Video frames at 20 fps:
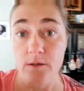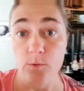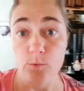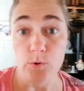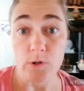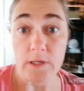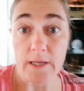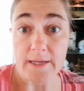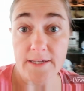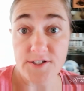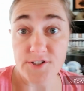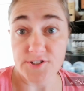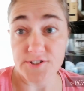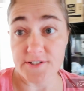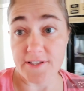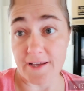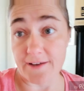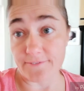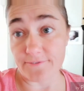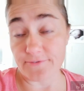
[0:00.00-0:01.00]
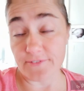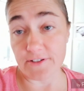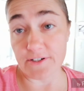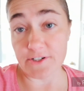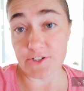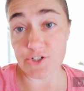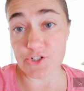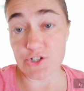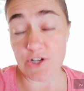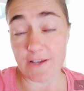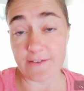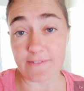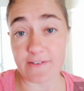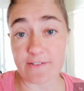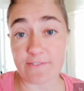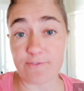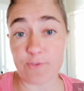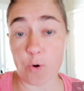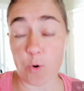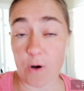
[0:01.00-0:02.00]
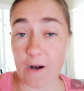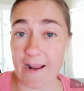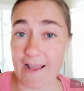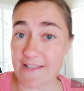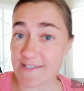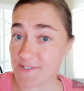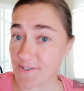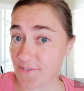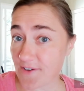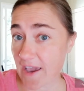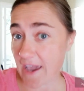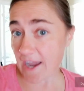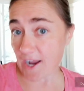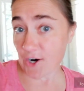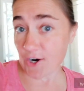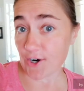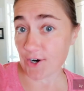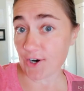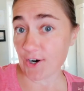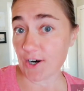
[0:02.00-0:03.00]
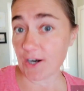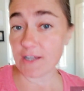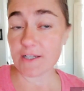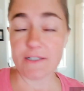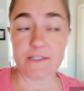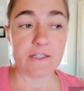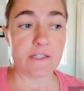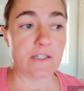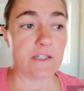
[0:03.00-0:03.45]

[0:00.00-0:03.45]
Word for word: Well, I just got finished shaving four heads of hair.